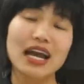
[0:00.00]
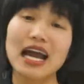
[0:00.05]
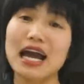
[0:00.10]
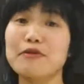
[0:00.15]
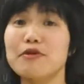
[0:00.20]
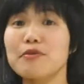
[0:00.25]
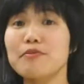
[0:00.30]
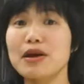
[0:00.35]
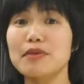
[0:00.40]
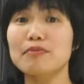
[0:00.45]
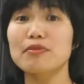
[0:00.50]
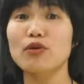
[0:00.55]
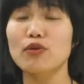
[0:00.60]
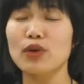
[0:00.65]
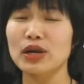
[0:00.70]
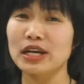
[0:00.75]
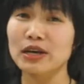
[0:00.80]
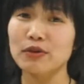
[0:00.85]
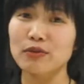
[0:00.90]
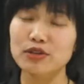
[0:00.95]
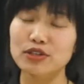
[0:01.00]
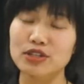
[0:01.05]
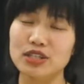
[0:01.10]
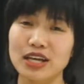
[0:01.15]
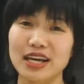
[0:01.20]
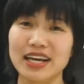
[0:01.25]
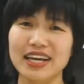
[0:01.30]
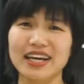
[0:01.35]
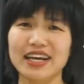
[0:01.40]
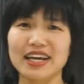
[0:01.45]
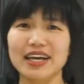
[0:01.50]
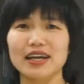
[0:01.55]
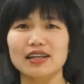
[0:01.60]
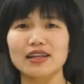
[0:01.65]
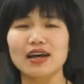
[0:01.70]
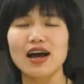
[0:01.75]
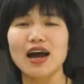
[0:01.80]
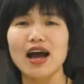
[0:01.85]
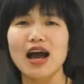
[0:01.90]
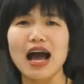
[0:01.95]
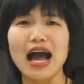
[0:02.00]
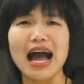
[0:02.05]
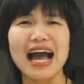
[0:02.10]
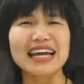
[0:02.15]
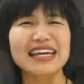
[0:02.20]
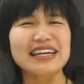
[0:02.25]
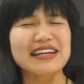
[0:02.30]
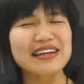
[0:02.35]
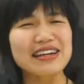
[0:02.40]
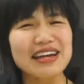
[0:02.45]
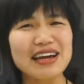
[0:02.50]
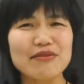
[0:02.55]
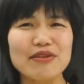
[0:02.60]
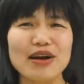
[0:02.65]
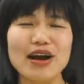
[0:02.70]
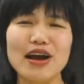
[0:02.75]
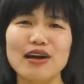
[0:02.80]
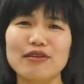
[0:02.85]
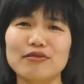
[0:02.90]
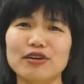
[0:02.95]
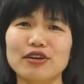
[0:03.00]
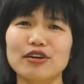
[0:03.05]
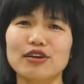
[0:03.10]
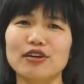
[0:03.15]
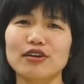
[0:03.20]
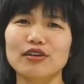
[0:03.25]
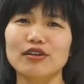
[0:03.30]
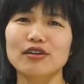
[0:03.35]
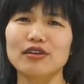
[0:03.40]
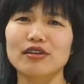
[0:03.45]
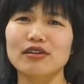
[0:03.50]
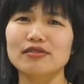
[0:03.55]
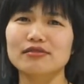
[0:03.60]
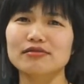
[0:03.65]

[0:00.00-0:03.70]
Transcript: I remember when I was a kid, I never ever